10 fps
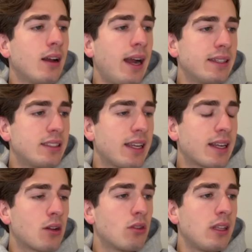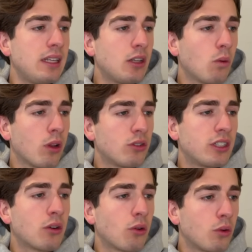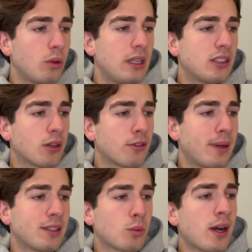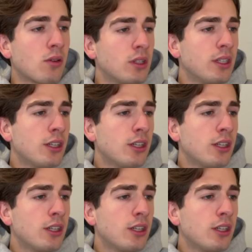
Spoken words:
and to take out the equal lows here on the weekly time frame as well.